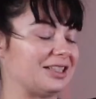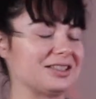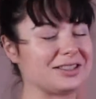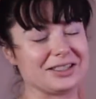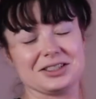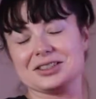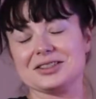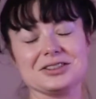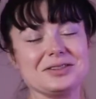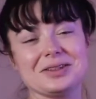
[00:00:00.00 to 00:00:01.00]
I just
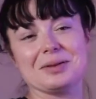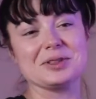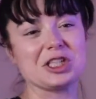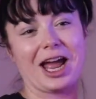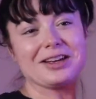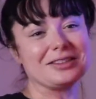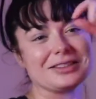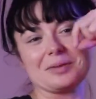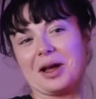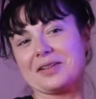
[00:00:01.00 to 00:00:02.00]
still am a
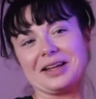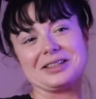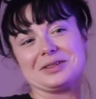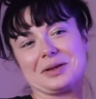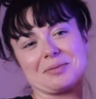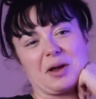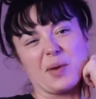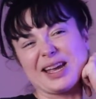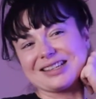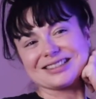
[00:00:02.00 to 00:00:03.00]
child about, like, doing
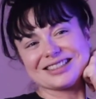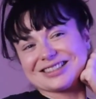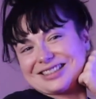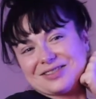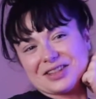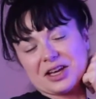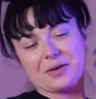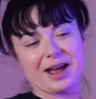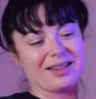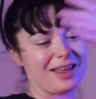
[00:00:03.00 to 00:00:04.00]
my wings. Even
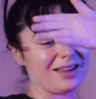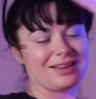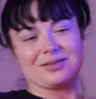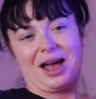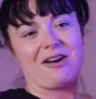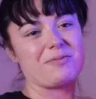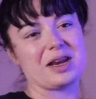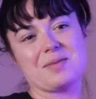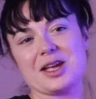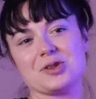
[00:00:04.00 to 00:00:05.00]
though I, like,
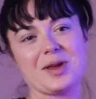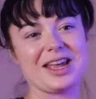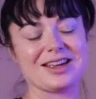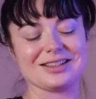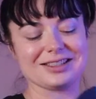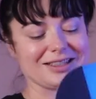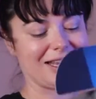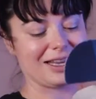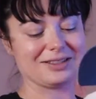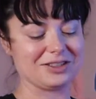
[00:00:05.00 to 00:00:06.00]
have Betty Page bangs.
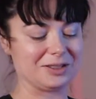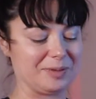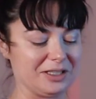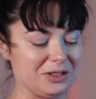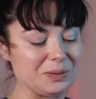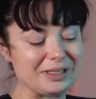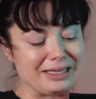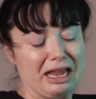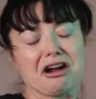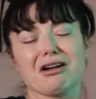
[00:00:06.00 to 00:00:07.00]
I'm, like, I've just been too
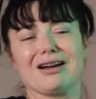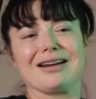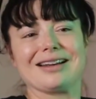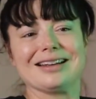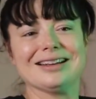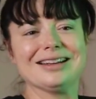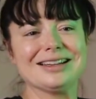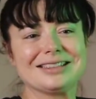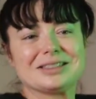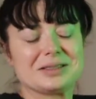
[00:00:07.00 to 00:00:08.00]
scared.
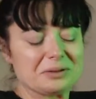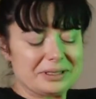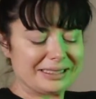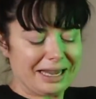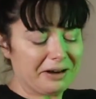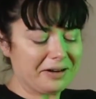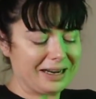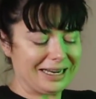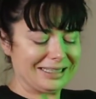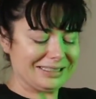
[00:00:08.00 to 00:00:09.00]
It's so
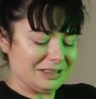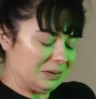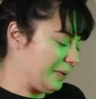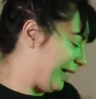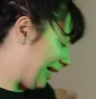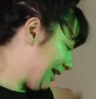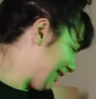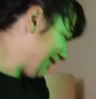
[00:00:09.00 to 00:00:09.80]
scary to do it.